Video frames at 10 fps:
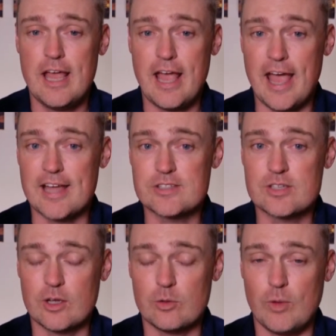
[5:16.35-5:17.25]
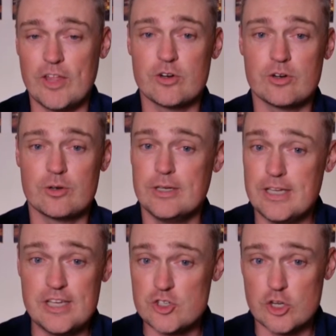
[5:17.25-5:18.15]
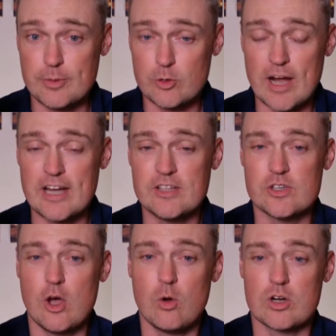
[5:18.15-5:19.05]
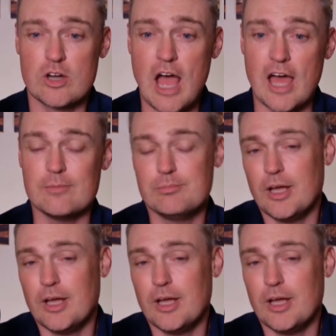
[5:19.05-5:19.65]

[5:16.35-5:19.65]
at whether he's going to be ready to go or not.